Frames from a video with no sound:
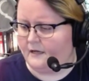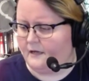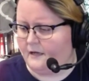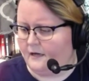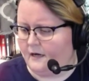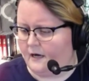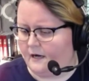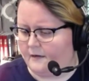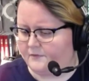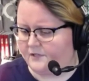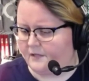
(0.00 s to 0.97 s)

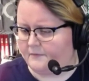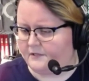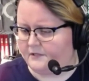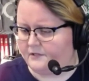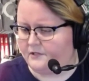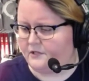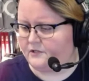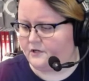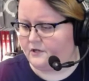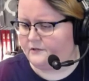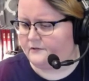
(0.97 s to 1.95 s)
some
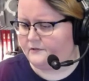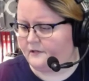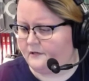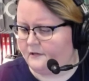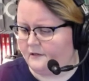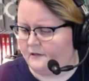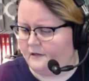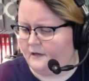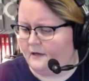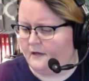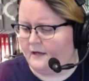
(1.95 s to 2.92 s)
decisions.
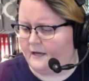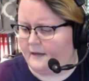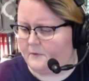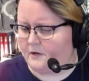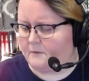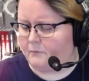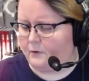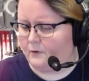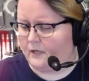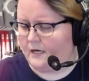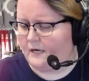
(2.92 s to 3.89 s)
I'm going to
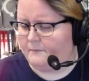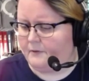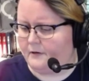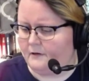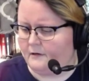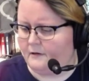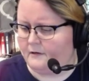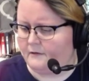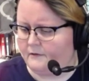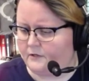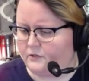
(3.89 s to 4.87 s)
pull up
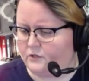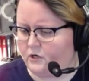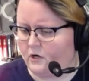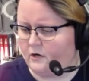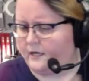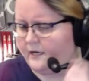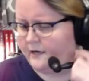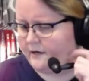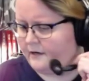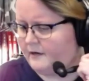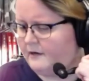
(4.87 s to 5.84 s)
the chart
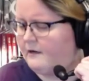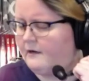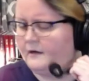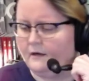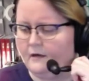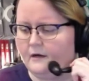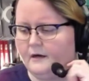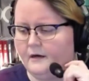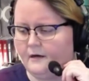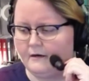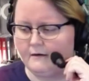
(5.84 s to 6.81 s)
here.
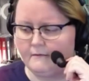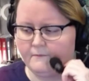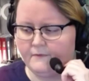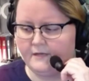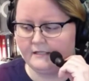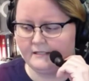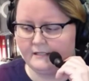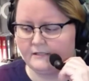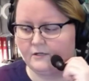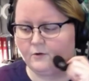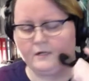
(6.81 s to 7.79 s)
This has
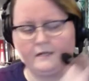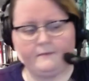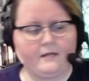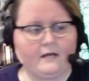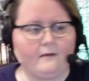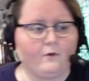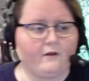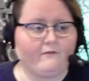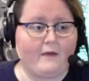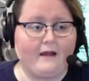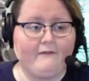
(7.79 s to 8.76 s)
quickly become one of
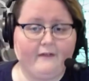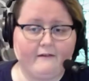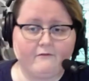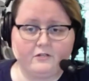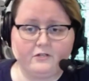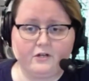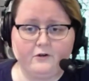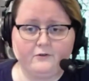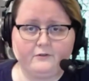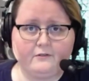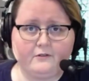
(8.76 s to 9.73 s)
my favorite
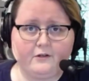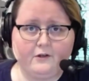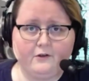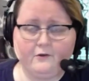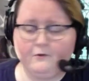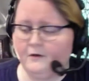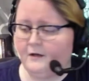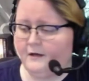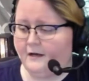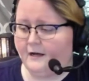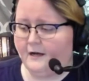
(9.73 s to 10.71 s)
shows to do.
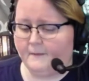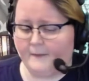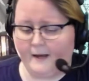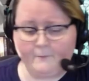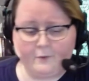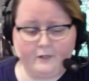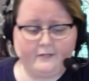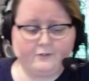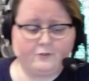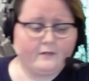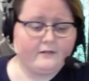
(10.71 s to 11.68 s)
I'm really
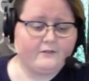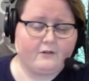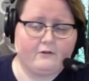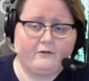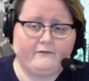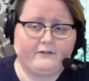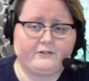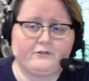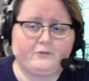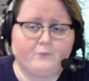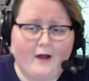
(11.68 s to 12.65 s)
enjoying these solo
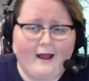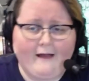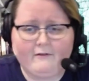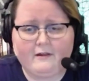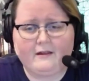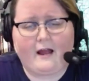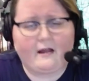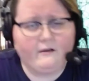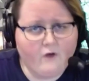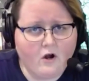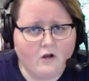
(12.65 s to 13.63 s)
adventures. We're having kind of
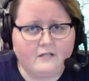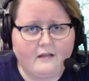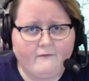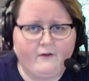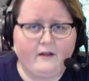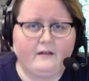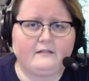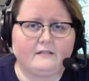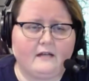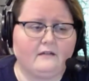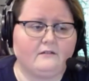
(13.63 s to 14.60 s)
a hard time finding
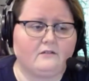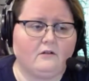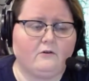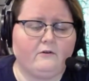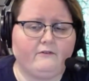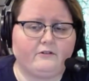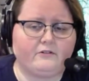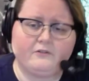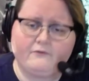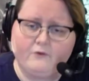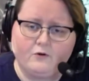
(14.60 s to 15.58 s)
solid solo adventures.
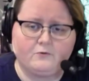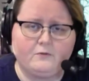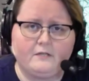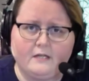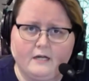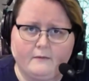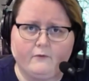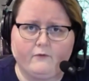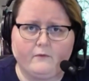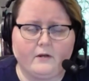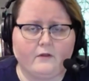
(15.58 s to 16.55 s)
Of course, we did a couple
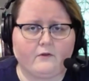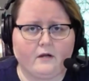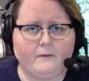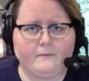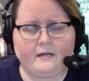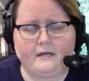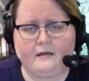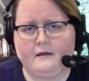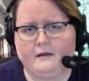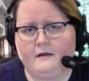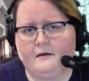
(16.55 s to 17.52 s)
from another company.
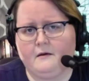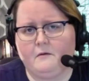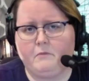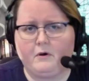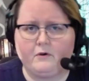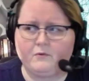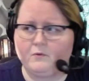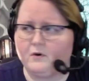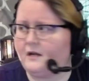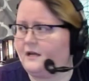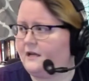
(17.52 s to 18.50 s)
Both were yeah.